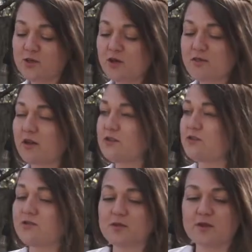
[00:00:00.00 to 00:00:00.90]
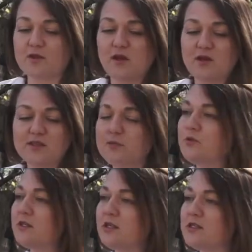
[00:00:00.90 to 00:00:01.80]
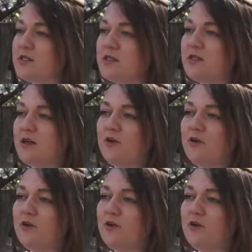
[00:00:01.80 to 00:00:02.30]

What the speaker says: I thought I'd do something simple, easy,